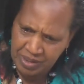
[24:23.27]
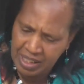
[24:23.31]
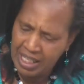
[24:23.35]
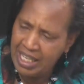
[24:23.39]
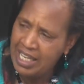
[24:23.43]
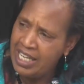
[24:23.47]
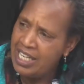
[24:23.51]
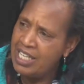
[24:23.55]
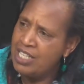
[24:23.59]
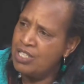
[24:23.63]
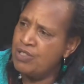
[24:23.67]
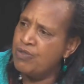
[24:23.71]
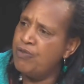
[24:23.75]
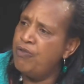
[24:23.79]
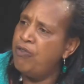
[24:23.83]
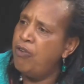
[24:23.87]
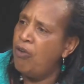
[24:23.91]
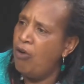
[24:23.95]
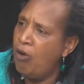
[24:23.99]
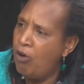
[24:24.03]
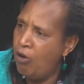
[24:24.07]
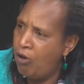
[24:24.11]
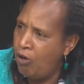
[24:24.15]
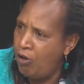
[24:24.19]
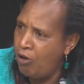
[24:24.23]
is
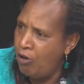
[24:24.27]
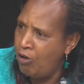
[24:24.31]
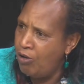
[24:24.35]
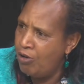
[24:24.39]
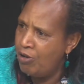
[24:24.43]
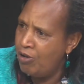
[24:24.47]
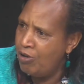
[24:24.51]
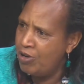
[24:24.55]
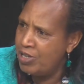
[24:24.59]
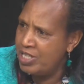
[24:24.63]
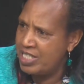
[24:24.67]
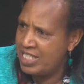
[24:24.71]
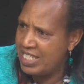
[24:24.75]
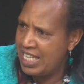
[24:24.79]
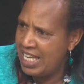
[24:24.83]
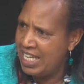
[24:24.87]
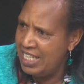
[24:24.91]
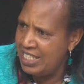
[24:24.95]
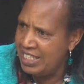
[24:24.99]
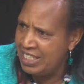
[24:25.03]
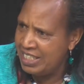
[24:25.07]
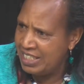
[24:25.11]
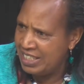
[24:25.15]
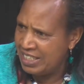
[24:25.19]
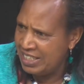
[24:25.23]
for
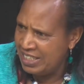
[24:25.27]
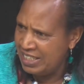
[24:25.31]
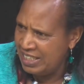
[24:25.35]
selling,